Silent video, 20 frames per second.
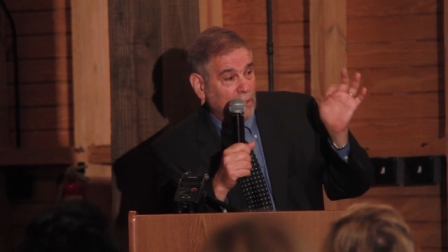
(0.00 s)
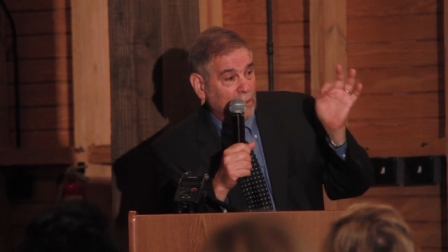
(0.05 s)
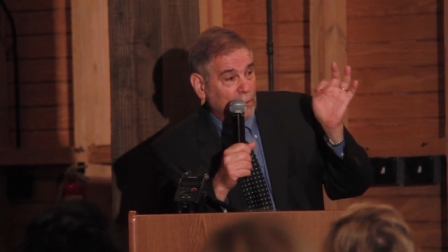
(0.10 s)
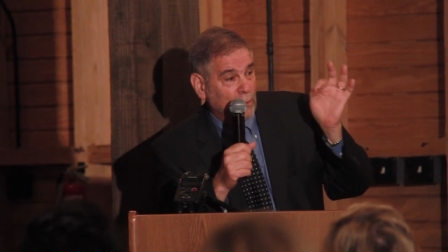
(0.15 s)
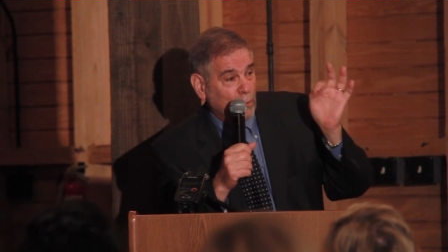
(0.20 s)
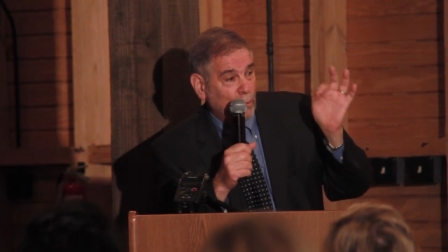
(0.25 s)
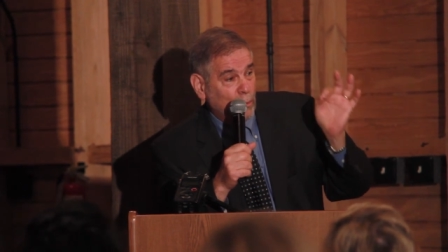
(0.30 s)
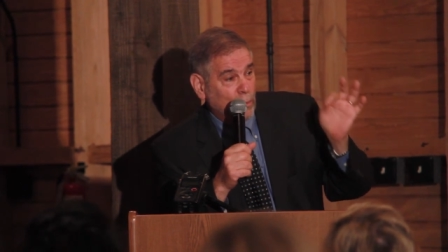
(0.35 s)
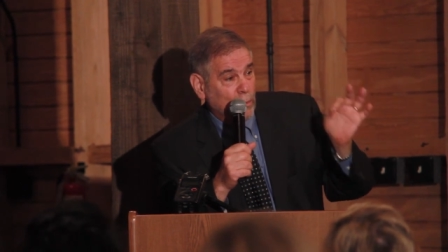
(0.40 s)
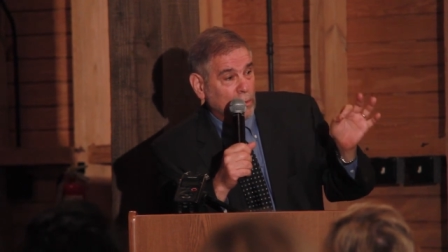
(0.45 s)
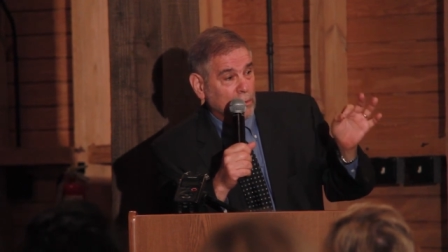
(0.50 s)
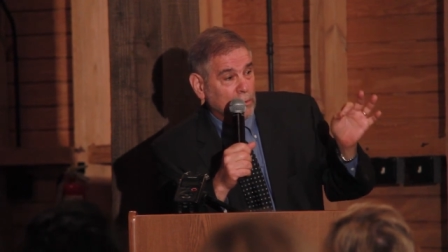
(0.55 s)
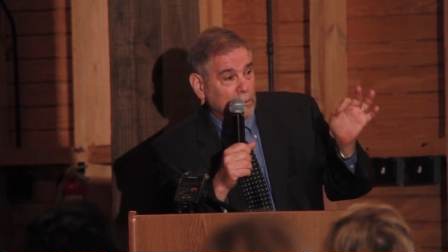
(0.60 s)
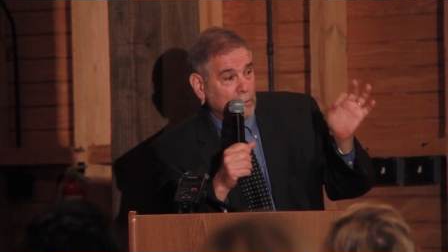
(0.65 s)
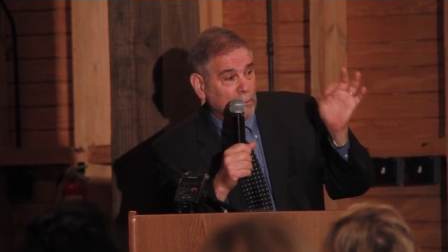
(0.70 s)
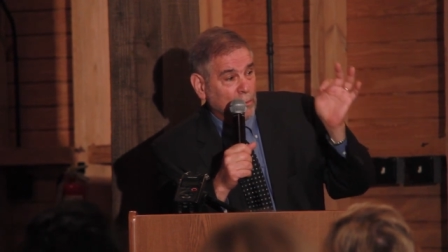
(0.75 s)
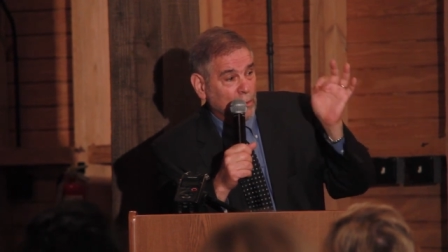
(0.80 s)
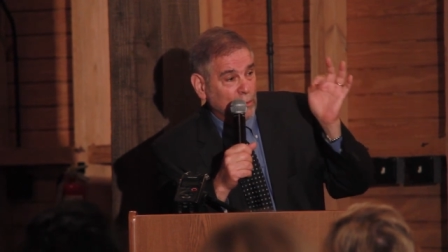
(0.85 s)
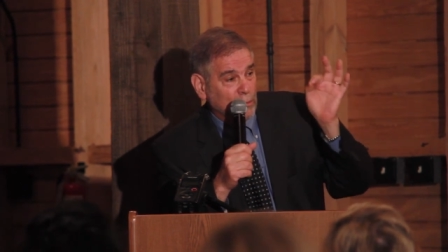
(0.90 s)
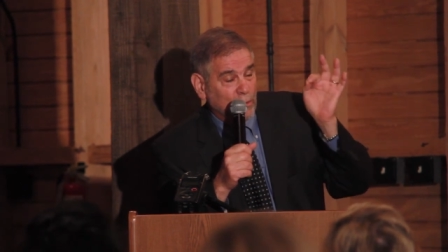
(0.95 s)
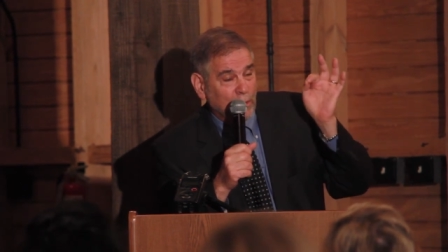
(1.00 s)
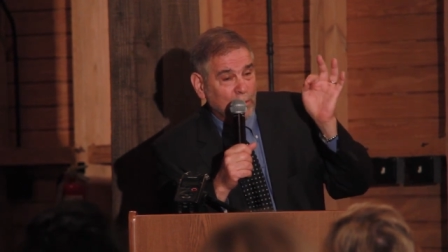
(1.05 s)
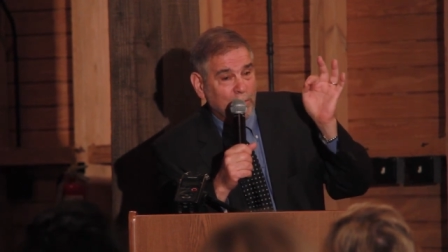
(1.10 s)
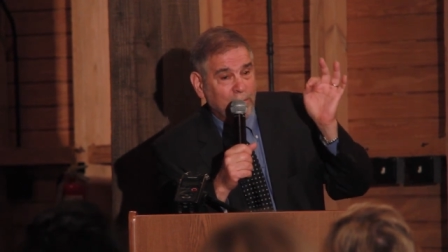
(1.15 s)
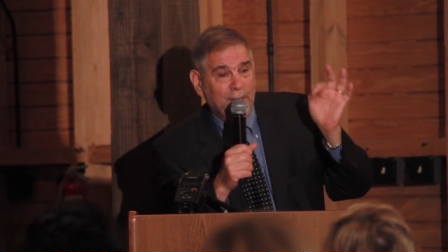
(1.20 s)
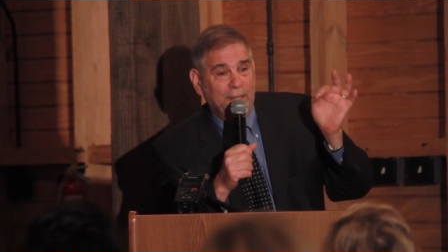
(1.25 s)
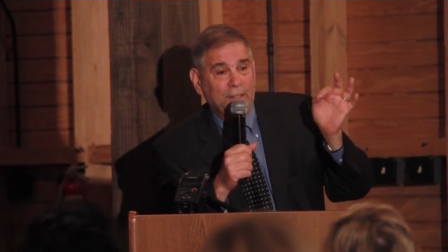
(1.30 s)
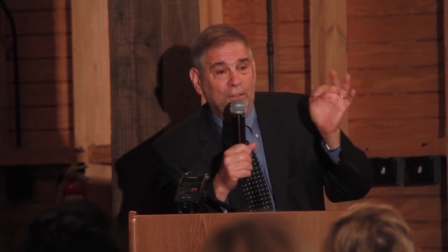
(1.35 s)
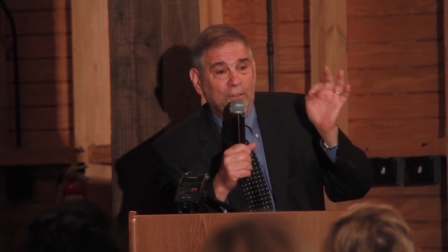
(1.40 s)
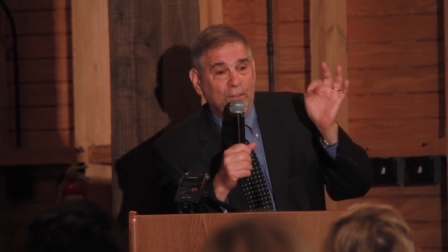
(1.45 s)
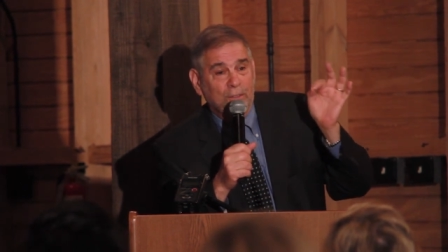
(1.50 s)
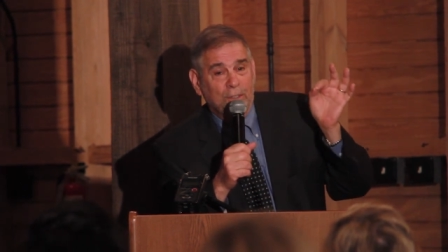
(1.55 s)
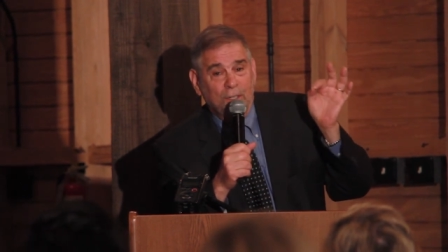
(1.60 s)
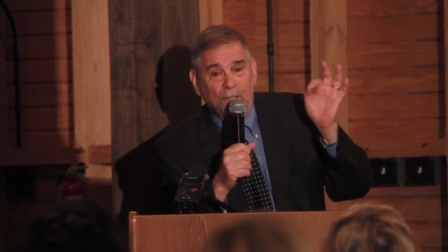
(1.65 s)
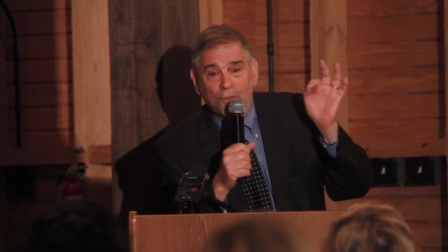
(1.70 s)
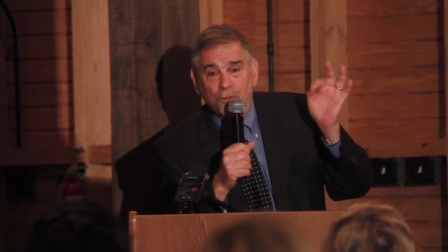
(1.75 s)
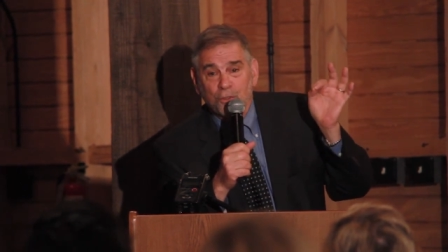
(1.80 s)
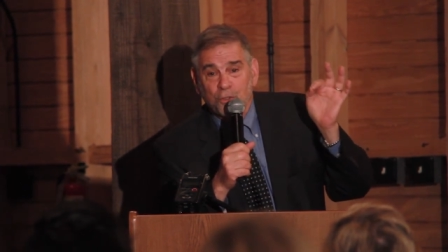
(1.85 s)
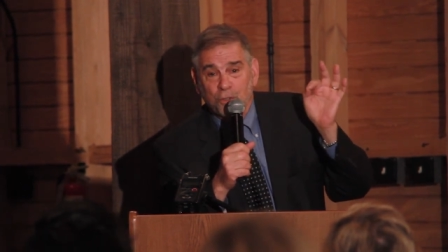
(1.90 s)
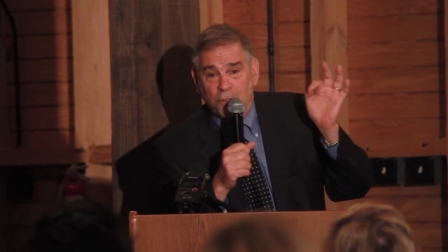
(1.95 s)
in the world, the most advanced
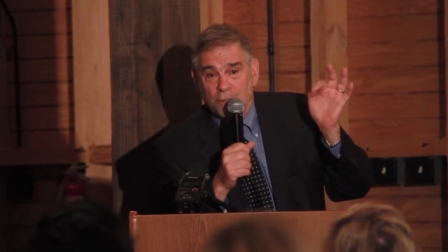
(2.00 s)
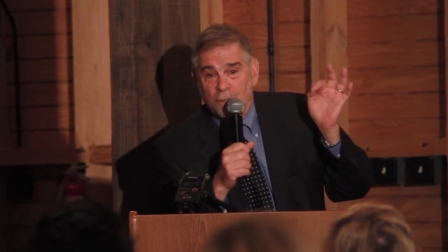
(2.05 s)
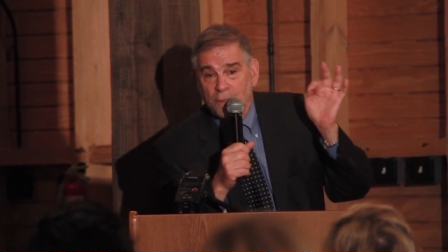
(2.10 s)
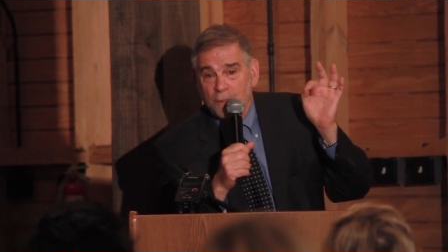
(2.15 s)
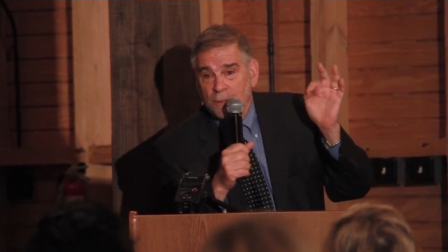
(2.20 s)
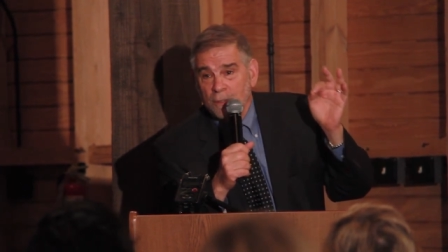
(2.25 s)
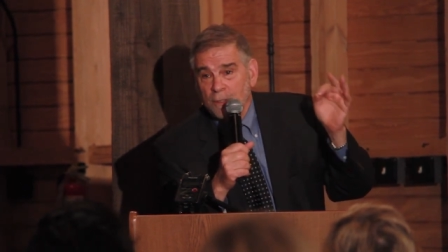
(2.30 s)
culture,